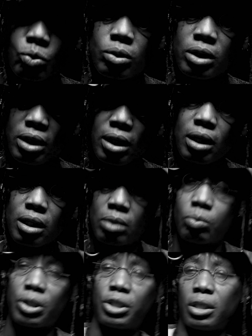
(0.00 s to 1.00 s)
you see is
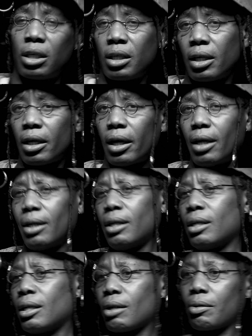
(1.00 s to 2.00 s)
what you're going to get.
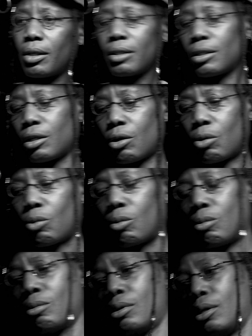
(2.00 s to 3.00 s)
There's
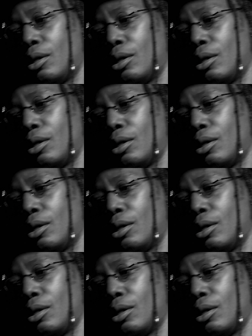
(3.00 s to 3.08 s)
no,